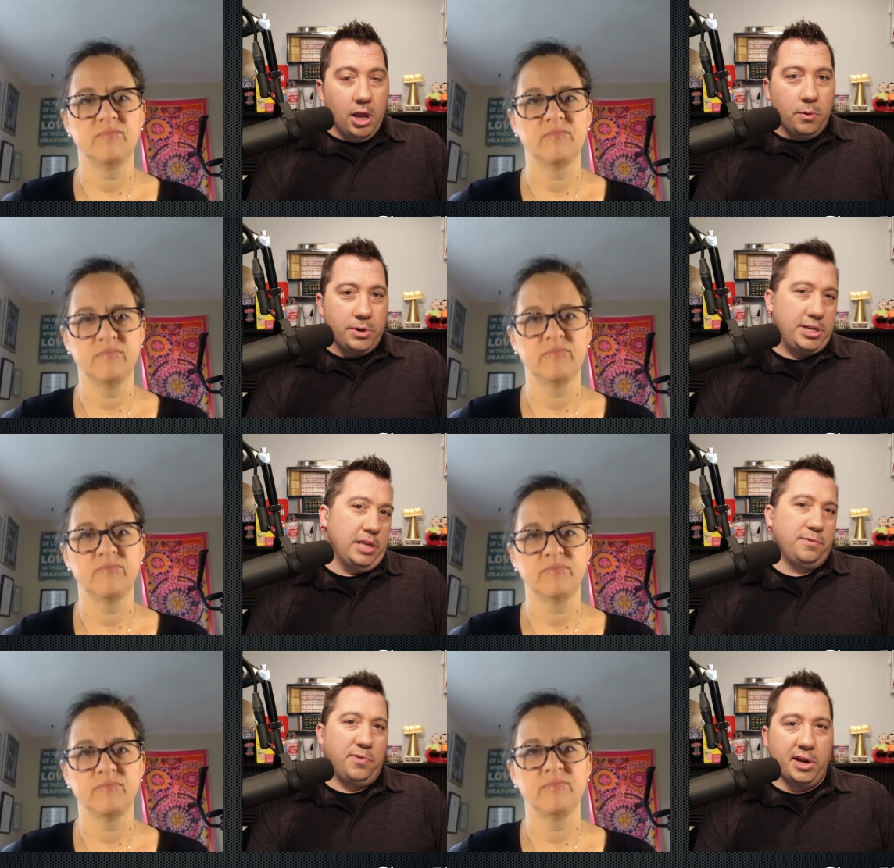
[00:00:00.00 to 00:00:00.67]

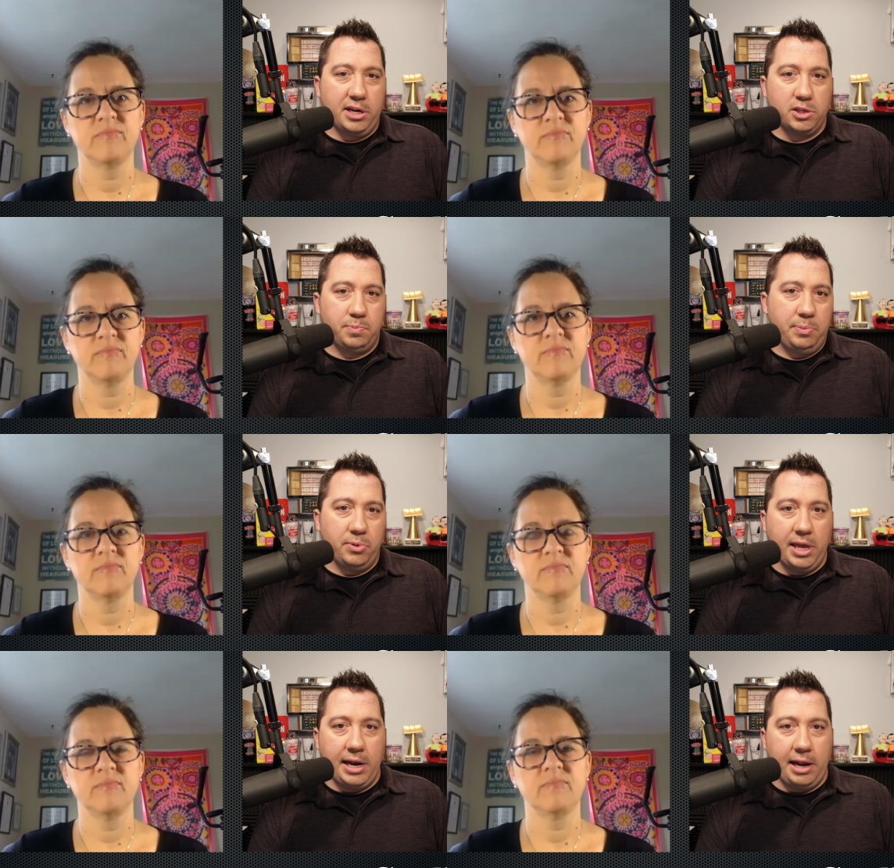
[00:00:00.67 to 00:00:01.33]
Speaker 1: which gets fun because
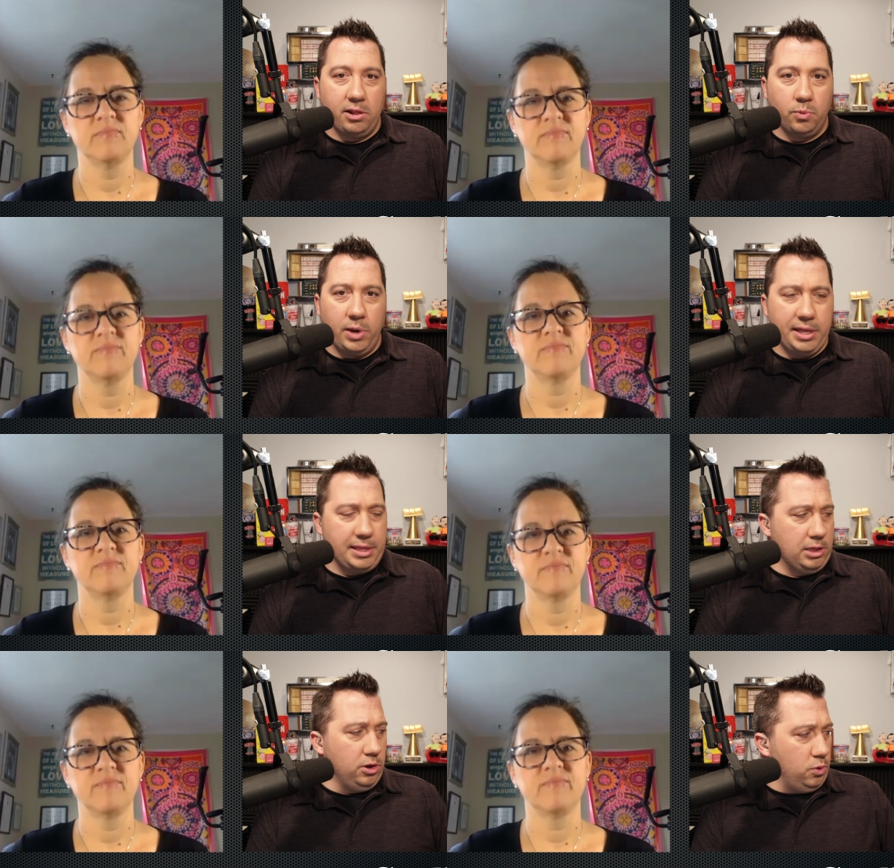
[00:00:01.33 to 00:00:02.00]
people get out of the
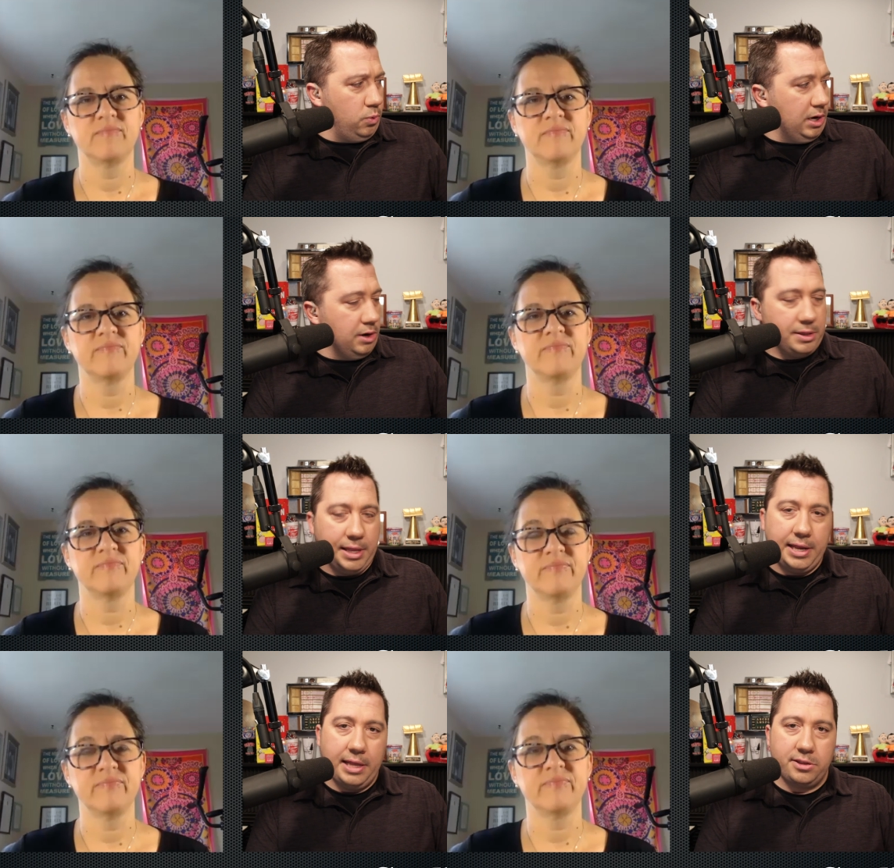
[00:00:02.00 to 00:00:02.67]
way and they look
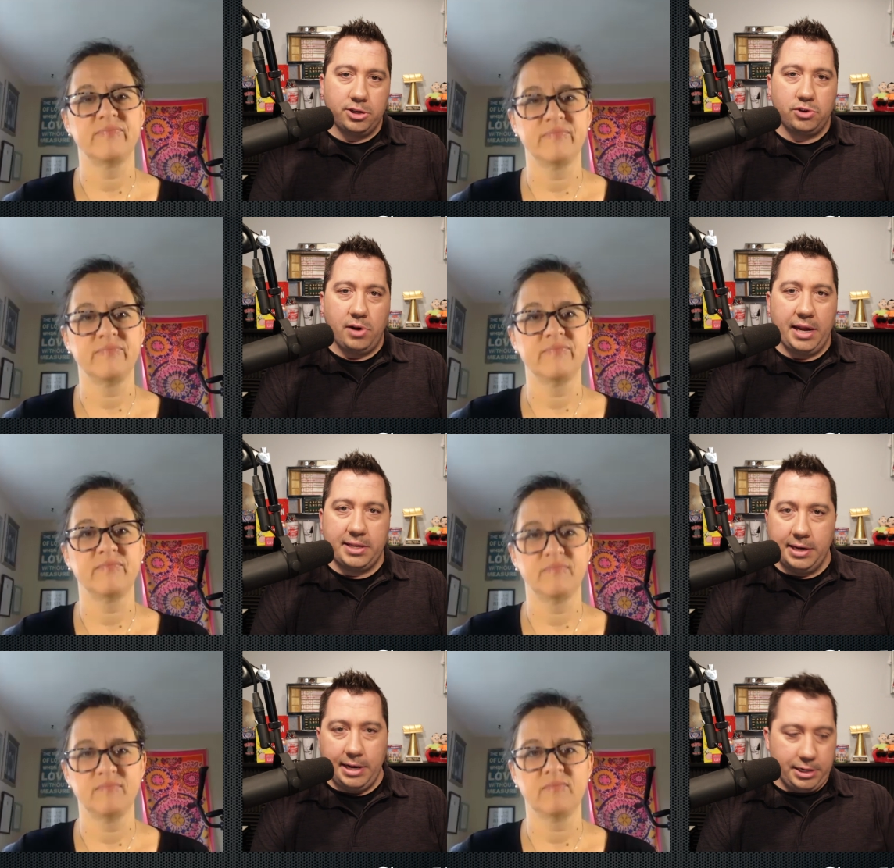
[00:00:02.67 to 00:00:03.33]
weird and they get
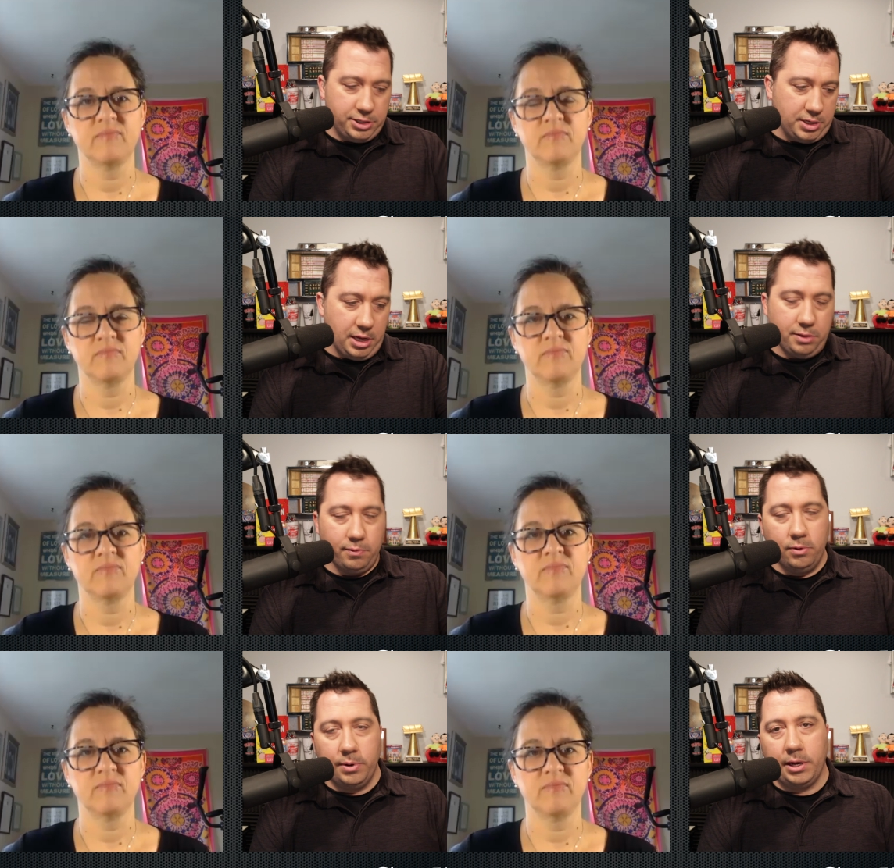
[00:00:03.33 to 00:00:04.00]
distracted and i just
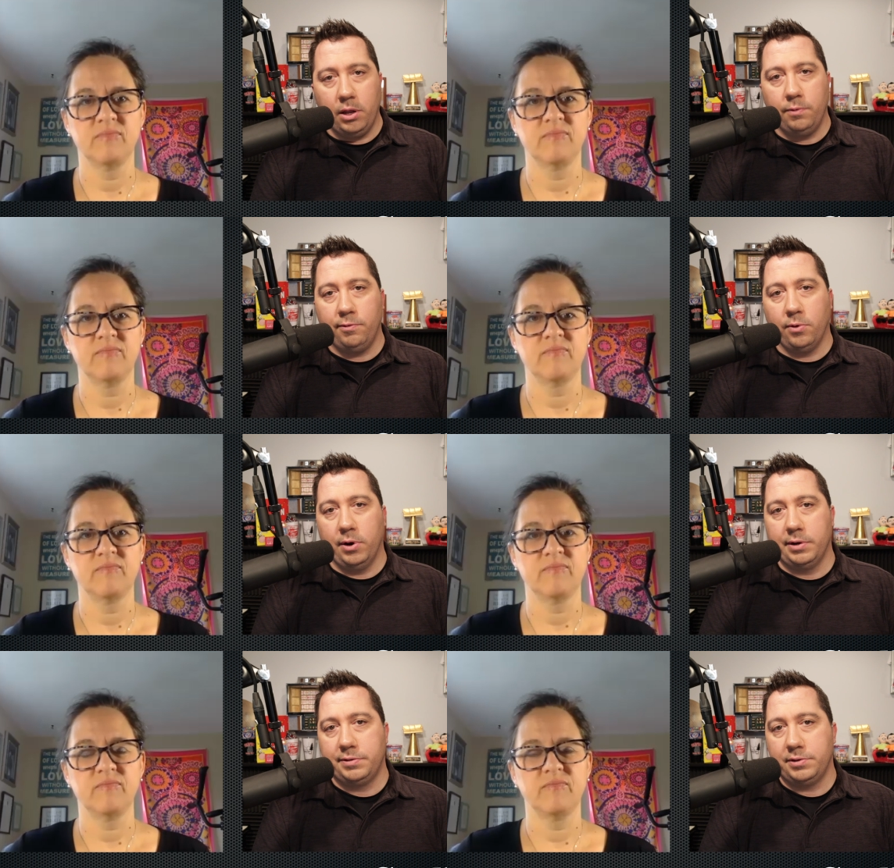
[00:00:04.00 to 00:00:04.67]
cut through and go
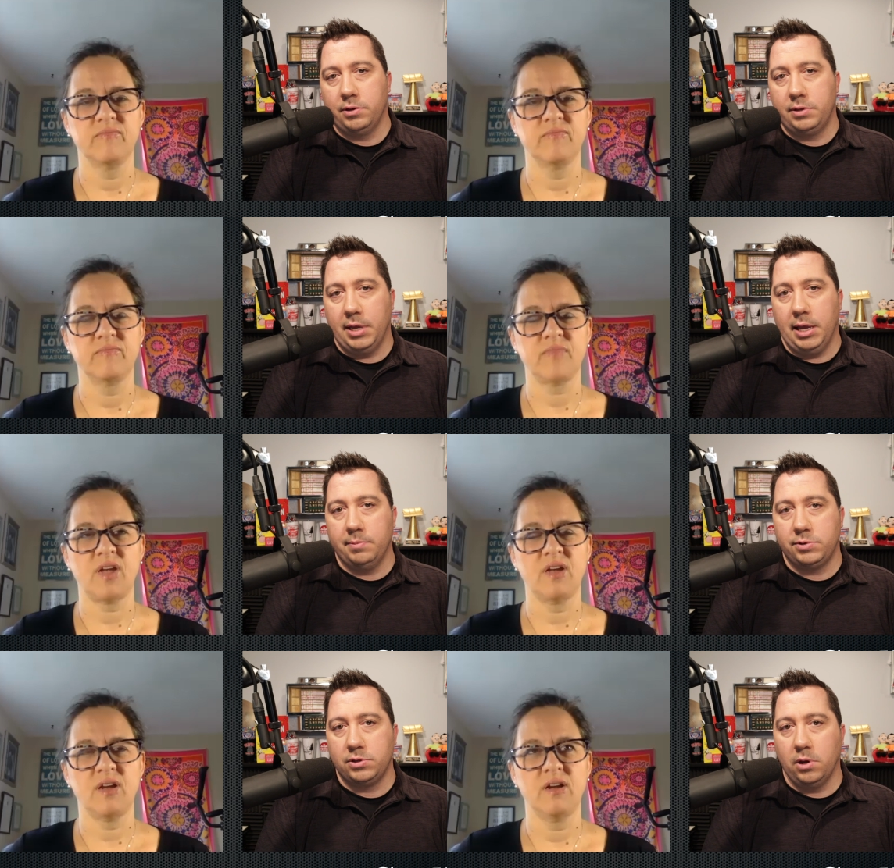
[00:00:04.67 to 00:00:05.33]
for it it's good
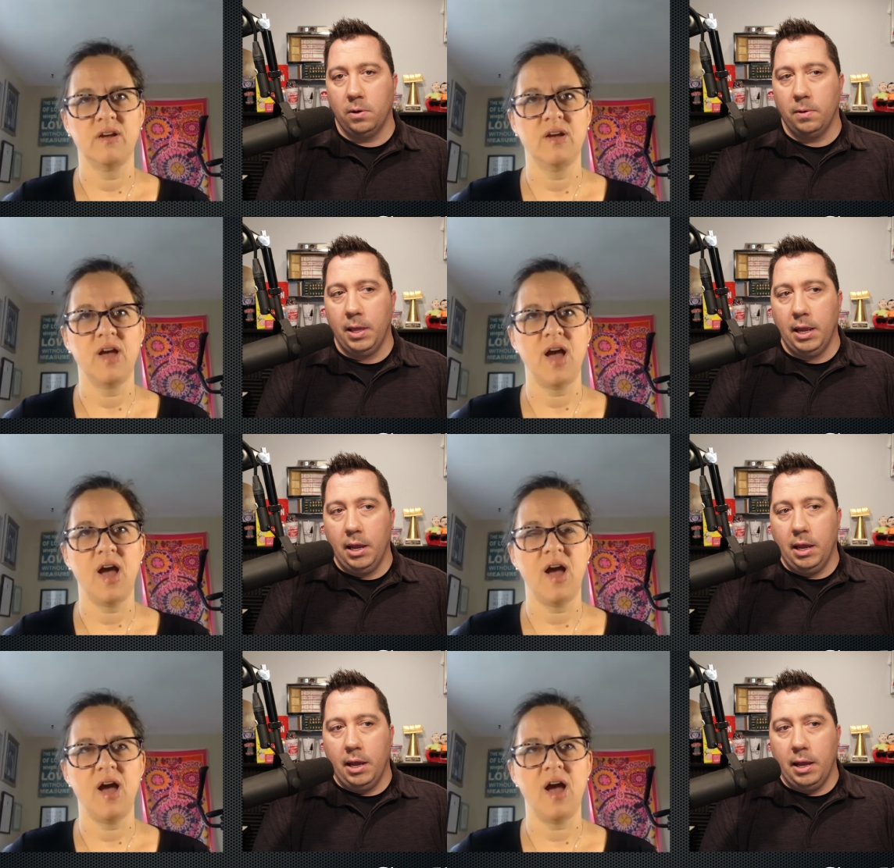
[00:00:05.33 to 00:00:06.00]
time so
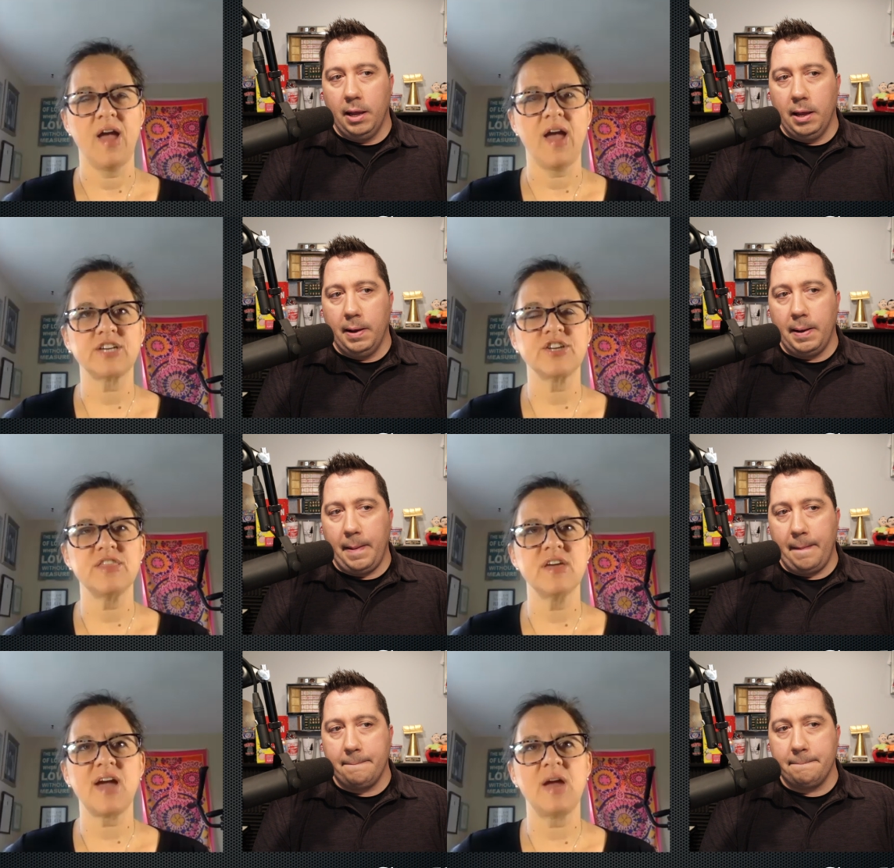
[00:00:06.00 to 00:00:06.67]
Speaker 2: i
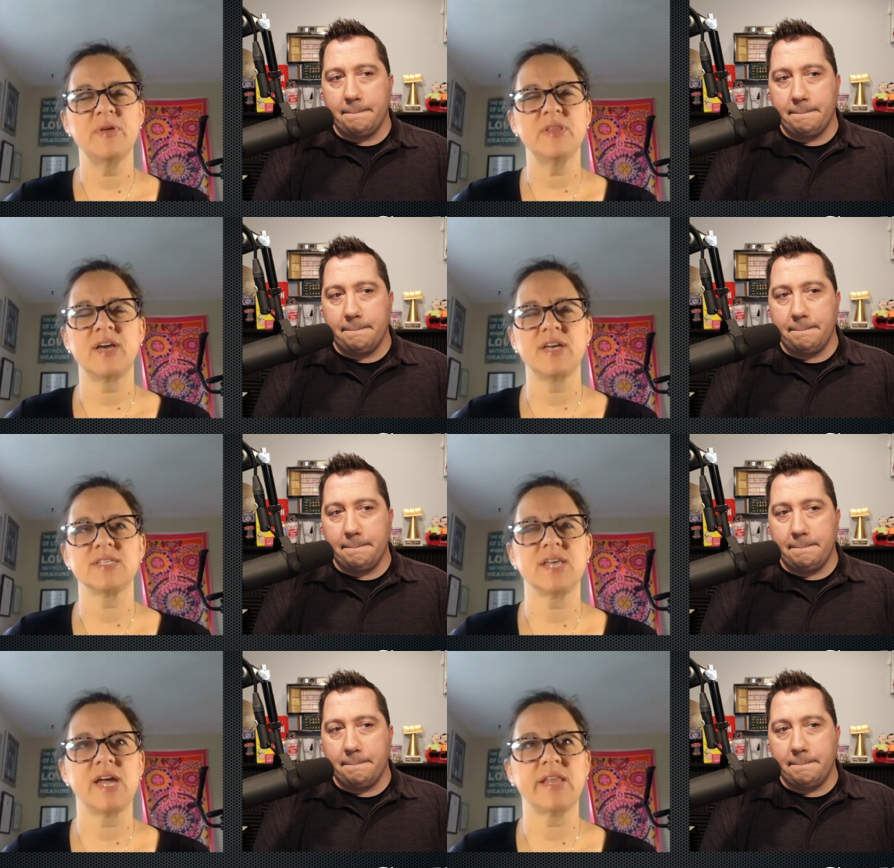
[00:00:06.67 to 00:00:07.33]
actually think i'd be
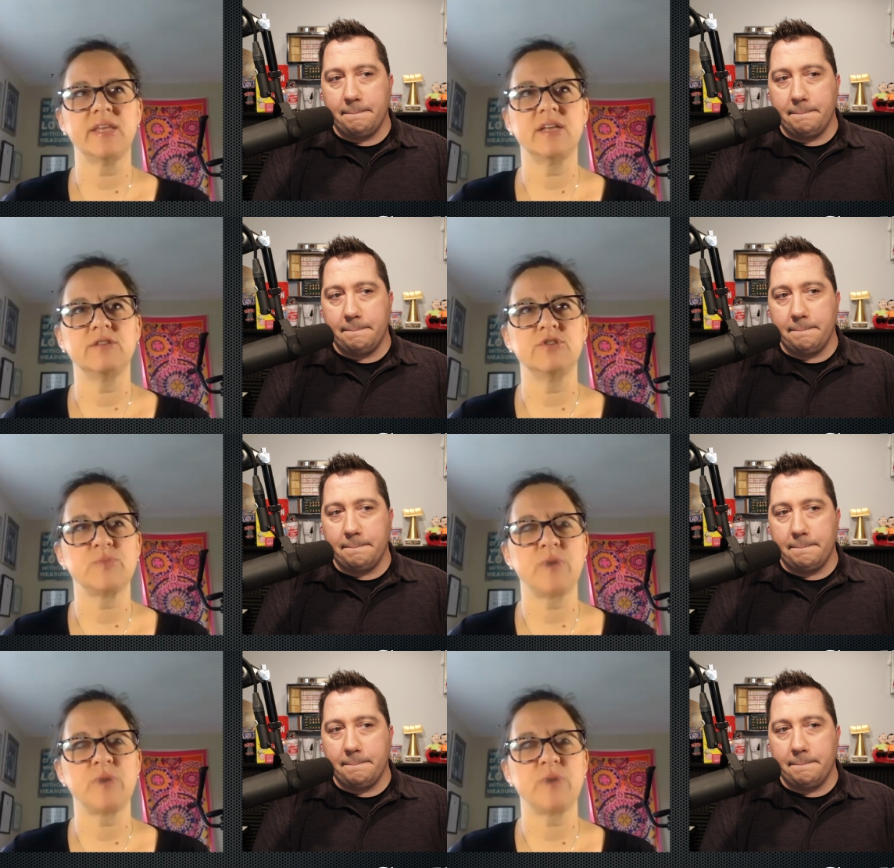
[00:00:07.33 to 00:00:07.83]
less likely to lose my